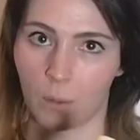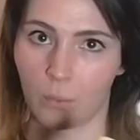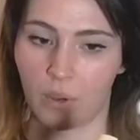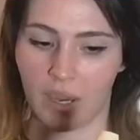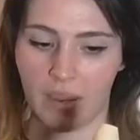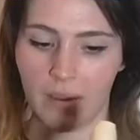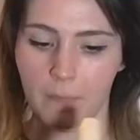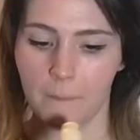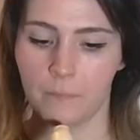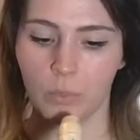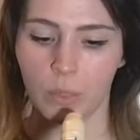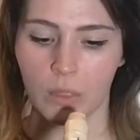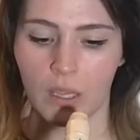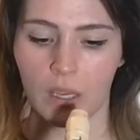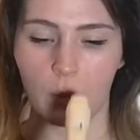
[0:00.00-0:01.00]
Okay?
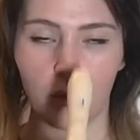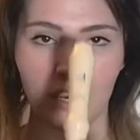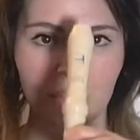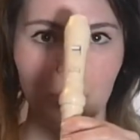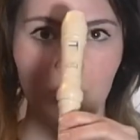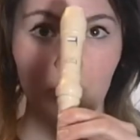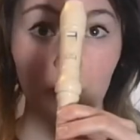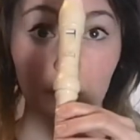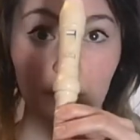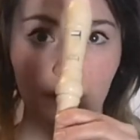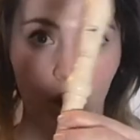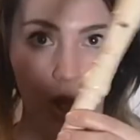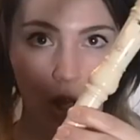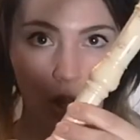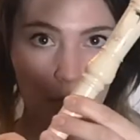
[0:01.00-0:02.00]
And watch when I
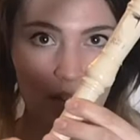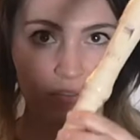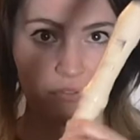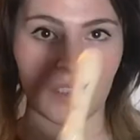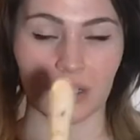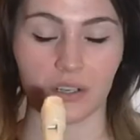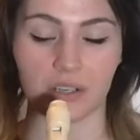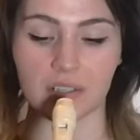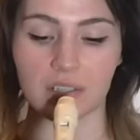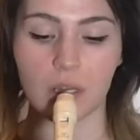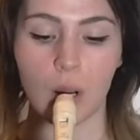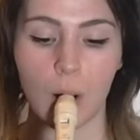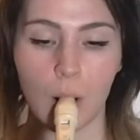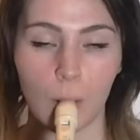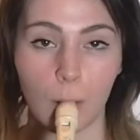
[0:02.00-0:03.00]
remove all my fingers.